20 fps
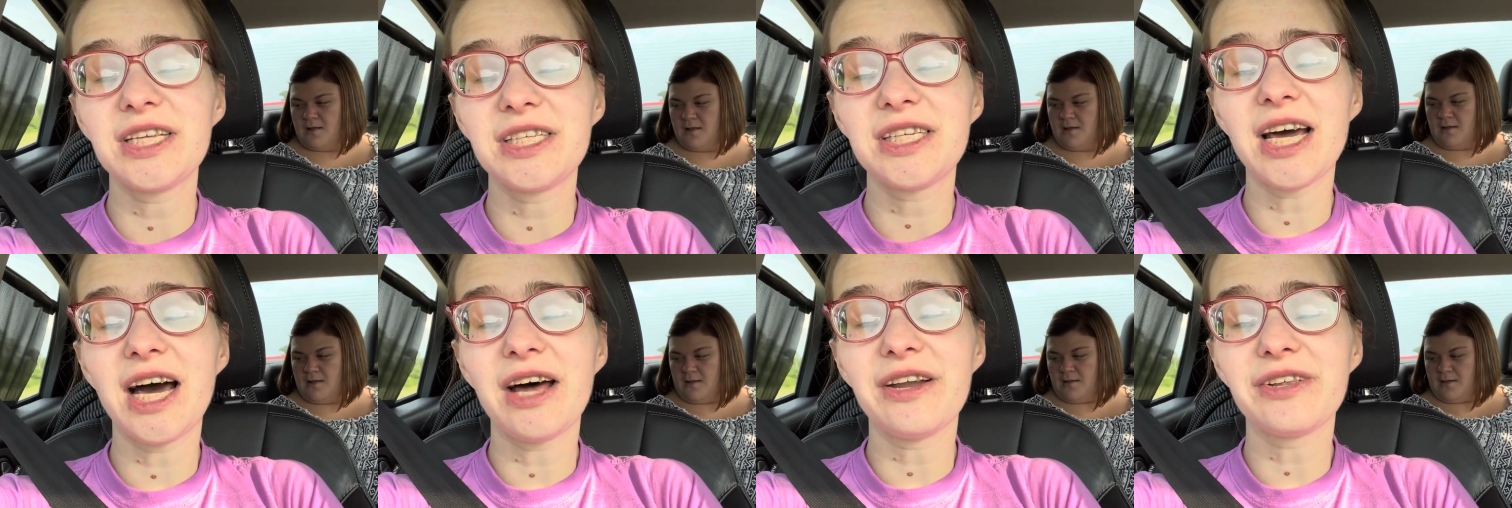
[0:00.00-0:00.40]

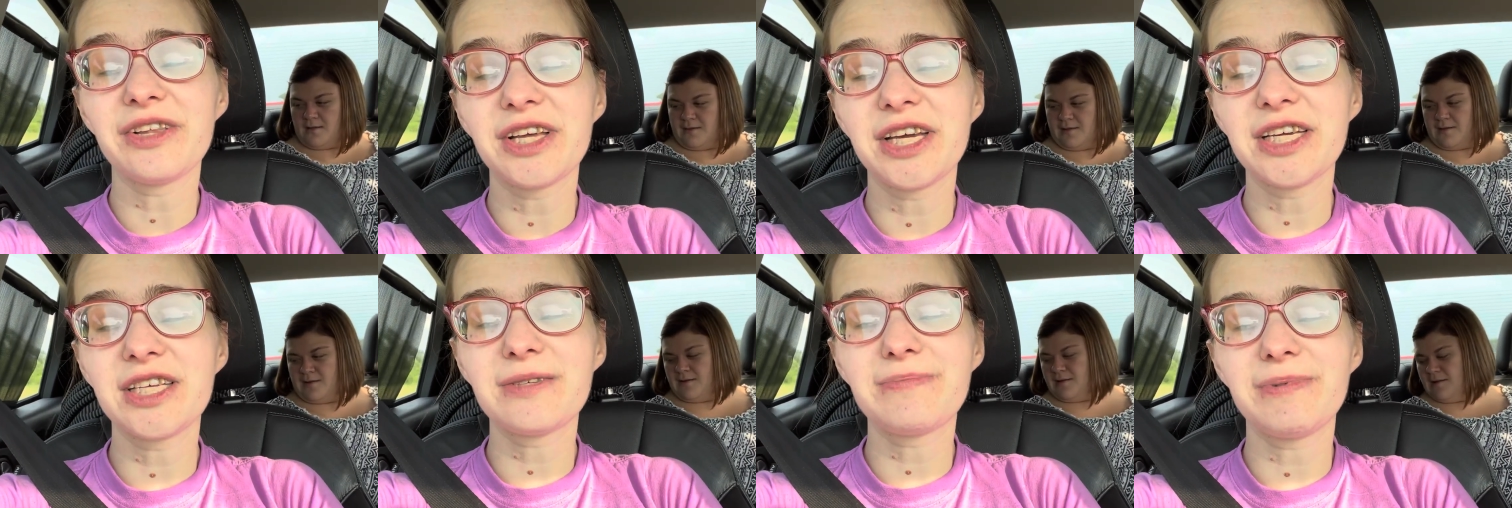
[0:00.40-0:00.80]

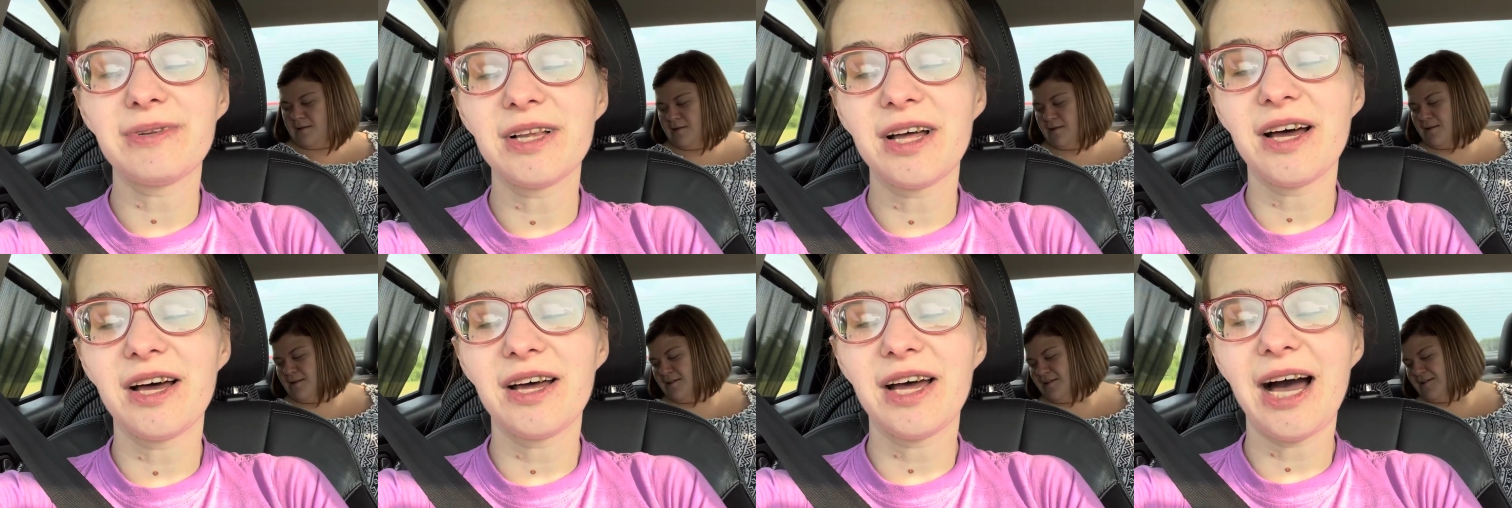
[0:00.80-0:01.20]
Speaker 1: down links
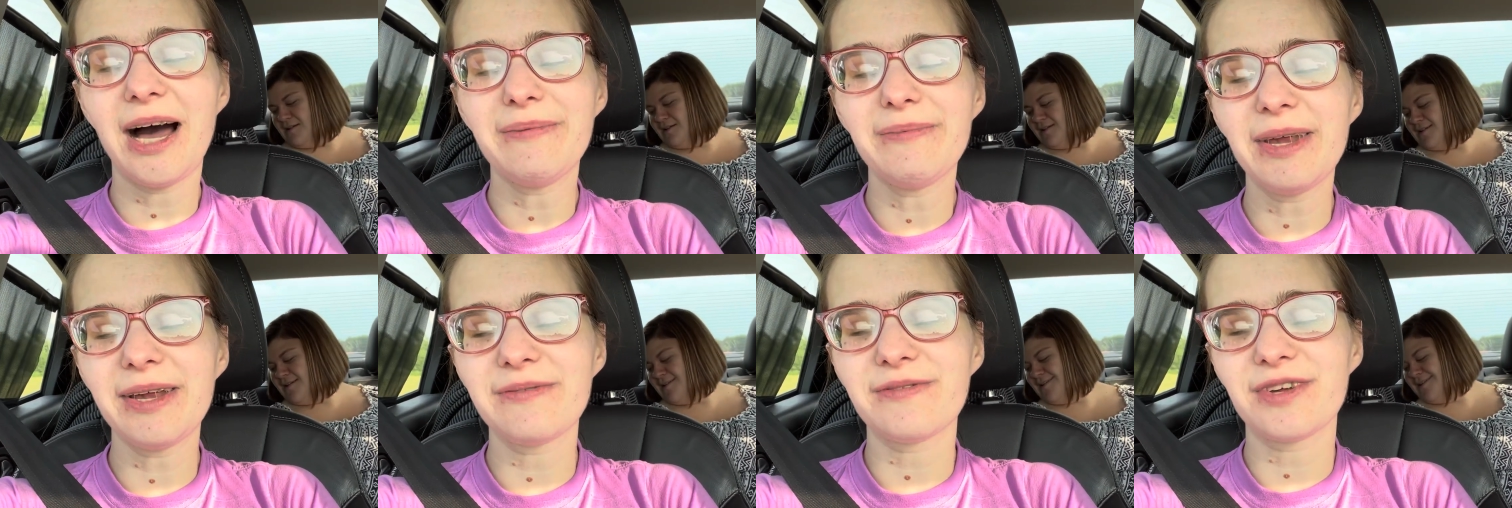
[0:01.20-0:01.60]
below.
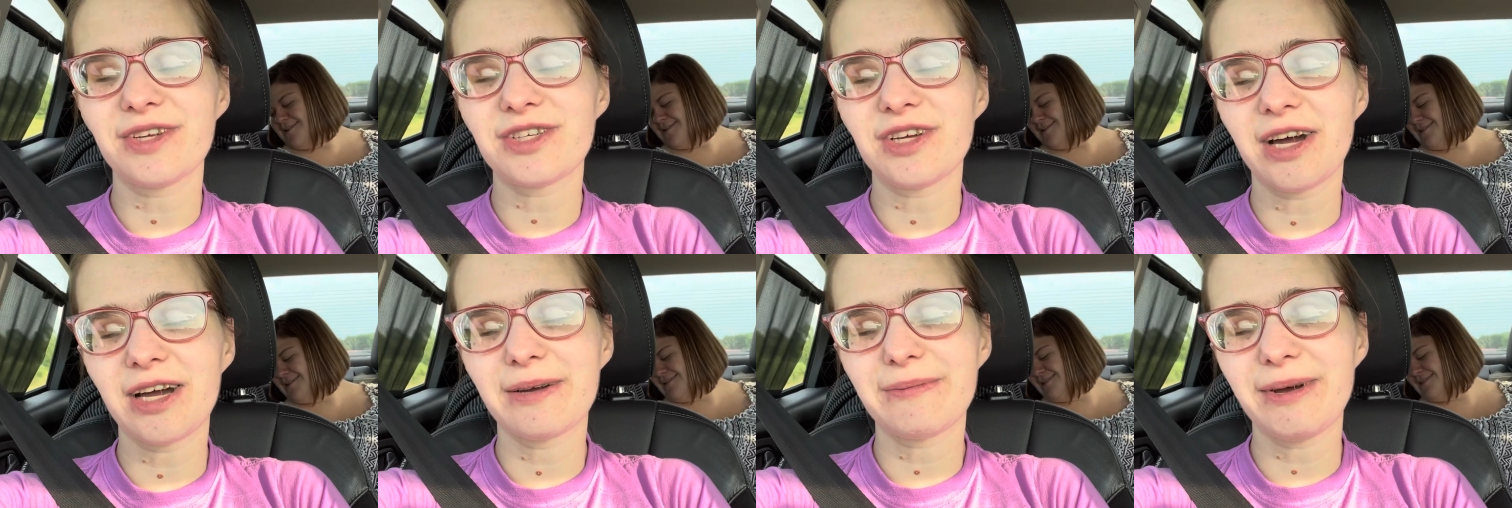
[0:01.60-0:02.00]
I'm not even
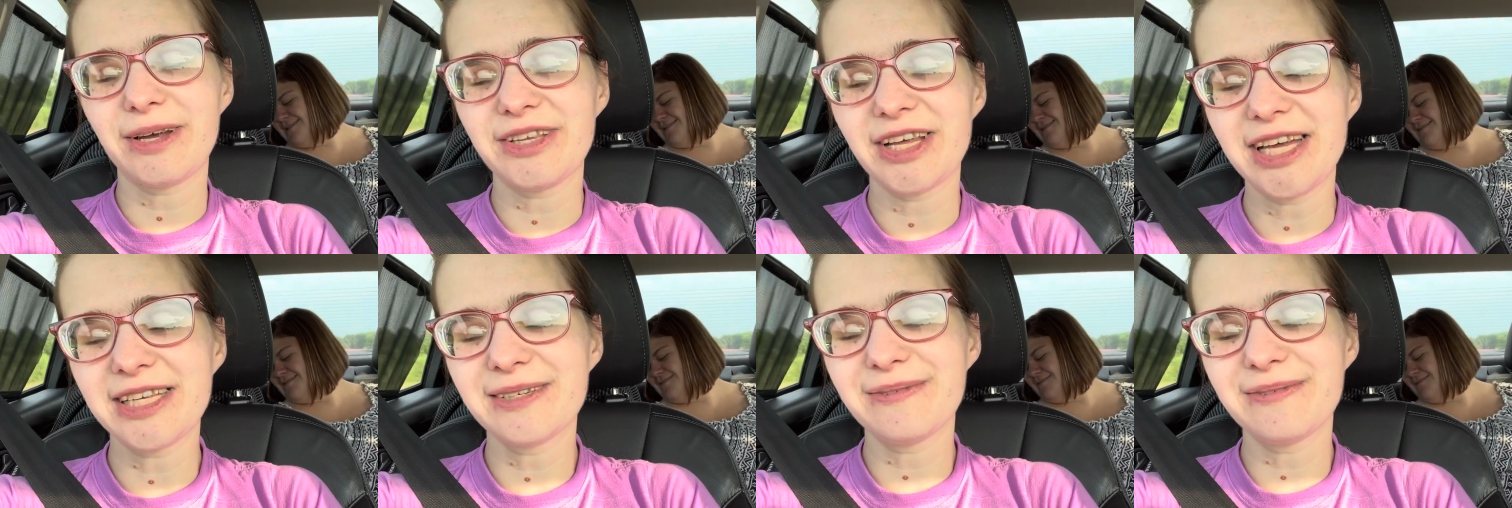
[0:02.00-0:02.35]
going to talk about that. That's